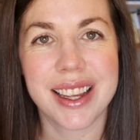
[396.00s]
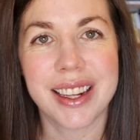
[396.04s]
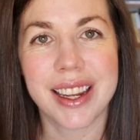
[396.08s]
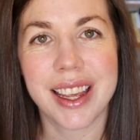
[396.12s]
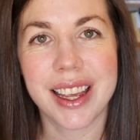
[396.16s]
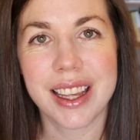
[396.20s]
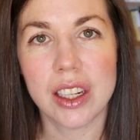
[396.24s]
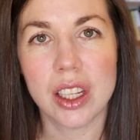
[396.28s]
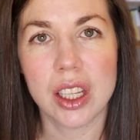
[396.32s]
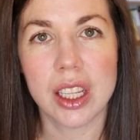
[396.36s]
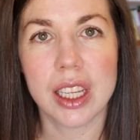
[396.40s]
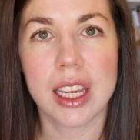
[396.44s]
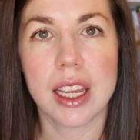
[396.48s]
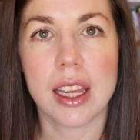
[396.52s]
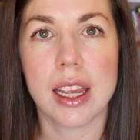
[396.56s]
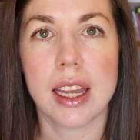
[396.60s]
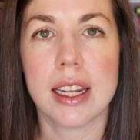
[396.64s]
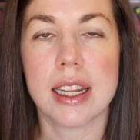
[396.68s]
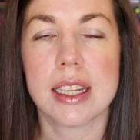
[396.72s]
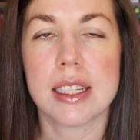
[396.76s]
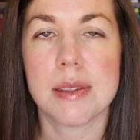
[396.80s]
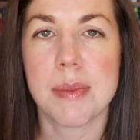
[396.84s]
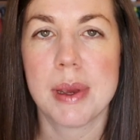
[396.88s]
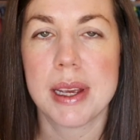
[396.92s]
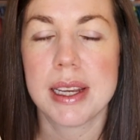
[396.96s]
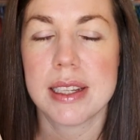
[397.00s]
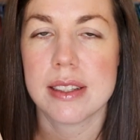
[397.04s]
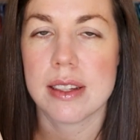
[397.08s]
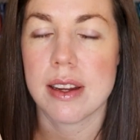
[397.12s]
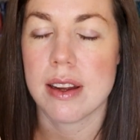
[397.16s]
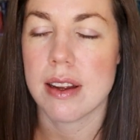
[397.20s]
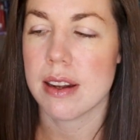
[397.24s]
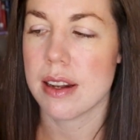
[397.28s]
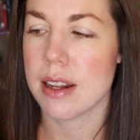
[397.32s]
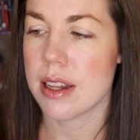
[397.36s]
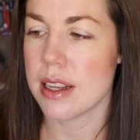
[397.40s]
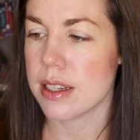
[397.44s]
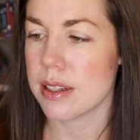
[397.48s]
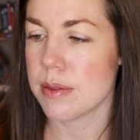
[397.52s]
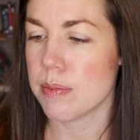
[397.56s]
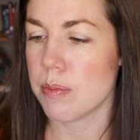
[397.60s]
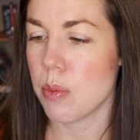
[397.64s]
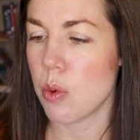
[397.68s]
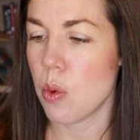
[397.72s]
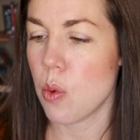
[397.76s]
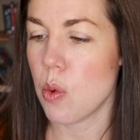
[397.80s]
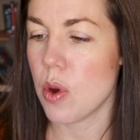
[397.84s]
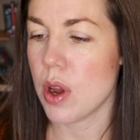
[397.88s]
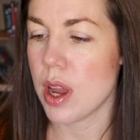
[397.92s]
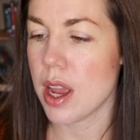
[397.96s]
in Italy, and it's based on this
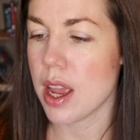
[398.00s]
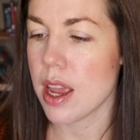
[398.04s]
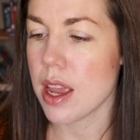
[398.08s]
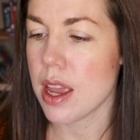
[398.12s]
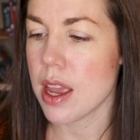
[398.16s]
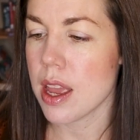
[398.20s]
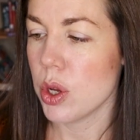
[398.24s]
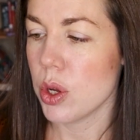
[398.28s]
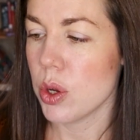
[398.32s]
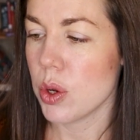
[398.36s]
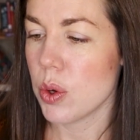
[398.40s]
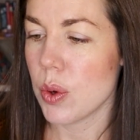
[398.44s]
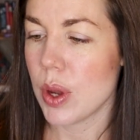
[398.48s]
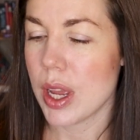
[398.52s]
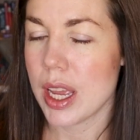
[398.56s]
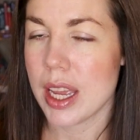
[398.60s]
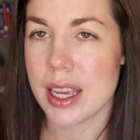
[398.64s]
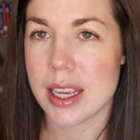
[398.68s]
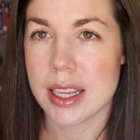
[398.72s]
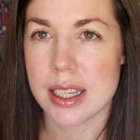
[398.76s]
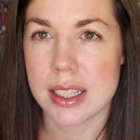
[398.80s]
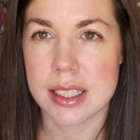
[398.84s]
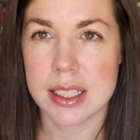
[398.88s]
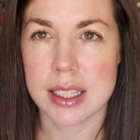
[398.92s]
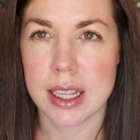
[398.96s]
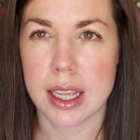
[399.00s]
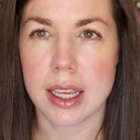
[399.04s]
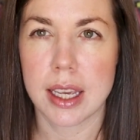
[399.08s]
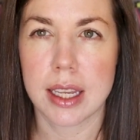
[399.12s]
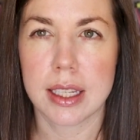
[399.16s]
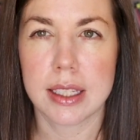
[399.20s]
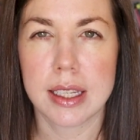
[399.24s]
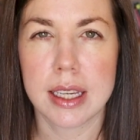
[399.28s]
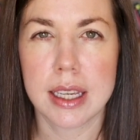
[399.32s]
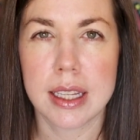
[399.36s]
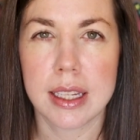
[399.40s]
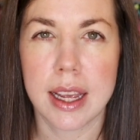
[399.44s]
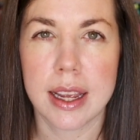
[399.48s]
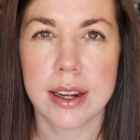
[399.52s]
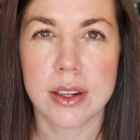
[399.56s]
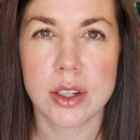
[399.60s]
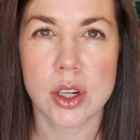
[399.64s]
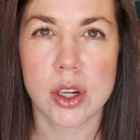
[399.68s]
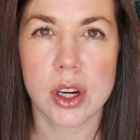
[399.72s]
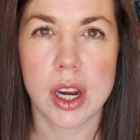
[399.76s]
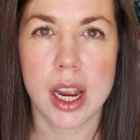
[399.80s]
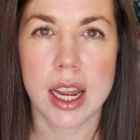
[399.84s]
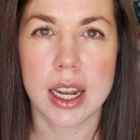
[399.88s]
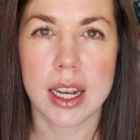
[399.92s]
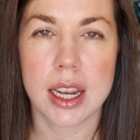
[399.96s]
boy who is like a
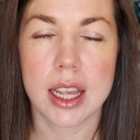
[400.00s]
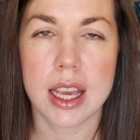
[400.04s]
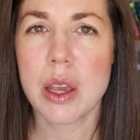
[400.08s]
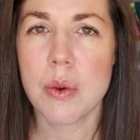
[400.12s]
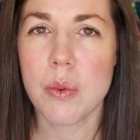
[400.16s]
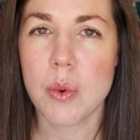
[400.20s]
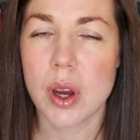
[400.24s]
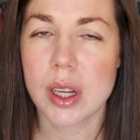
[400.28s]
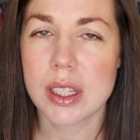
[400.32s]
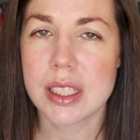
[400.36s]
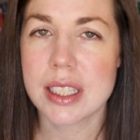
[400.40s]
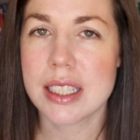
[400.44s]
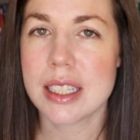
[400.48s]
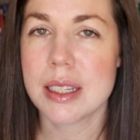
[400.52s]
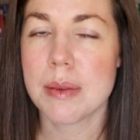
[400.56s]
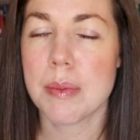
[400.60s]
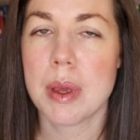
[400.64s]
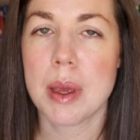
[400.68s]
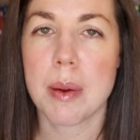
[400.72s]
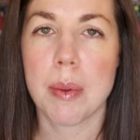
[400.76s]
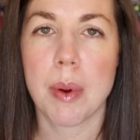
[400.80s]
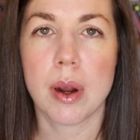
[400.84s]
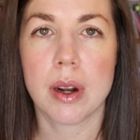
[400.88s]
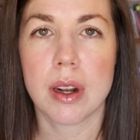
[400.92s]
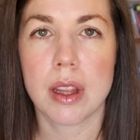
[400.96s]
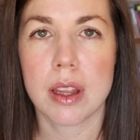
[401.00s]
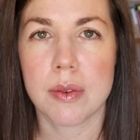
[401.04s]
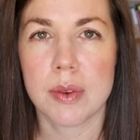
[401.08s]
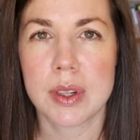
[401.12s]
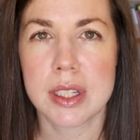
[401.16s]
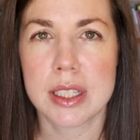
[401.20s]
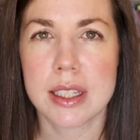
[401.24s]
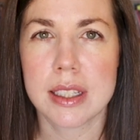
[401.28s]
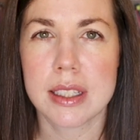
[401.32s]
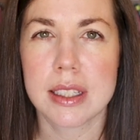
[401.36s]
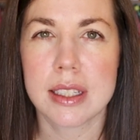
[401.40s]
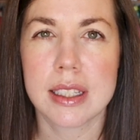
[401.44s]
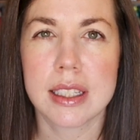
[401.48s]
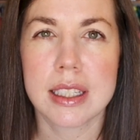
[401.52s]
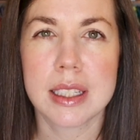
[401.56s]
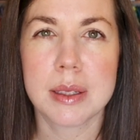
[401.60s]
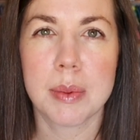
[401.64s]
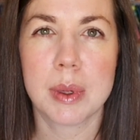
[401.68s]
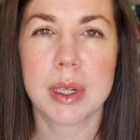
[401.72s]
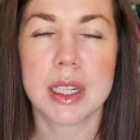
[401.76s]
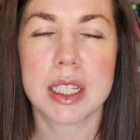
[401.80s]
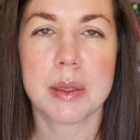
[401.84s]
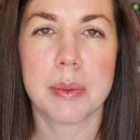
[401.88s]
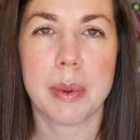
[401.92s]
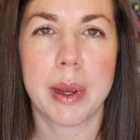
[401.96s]
teenager, and he wants to be a part of the resistance,
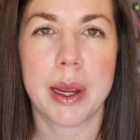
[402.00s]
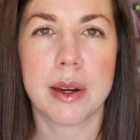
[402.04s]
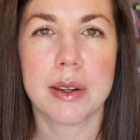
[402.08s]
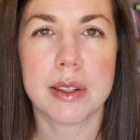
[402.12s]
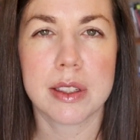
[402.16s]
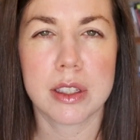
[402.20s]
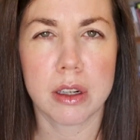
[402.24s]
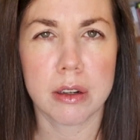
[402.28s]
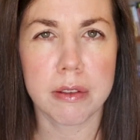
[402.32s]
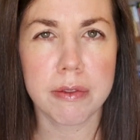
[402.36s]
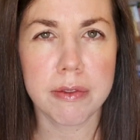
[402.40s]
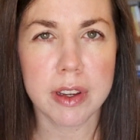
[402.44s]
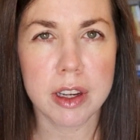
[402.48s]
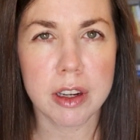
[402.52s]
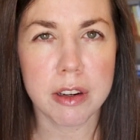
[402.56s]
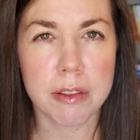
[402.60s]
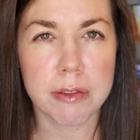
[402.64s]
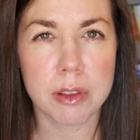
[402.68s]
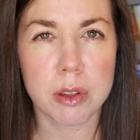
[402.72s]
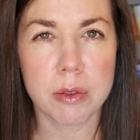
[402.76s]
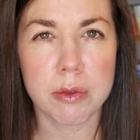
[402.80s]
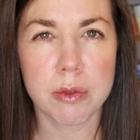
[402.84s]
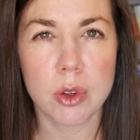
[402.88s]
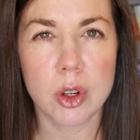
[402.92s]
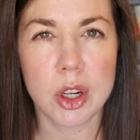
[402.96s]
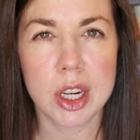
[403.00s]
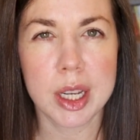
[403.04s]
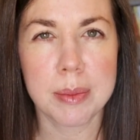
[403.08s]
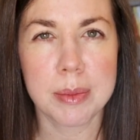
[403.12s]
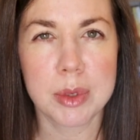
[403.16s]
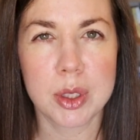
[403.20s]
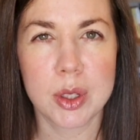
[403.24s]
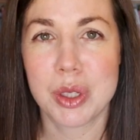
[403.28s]
but his parents are fearful for him,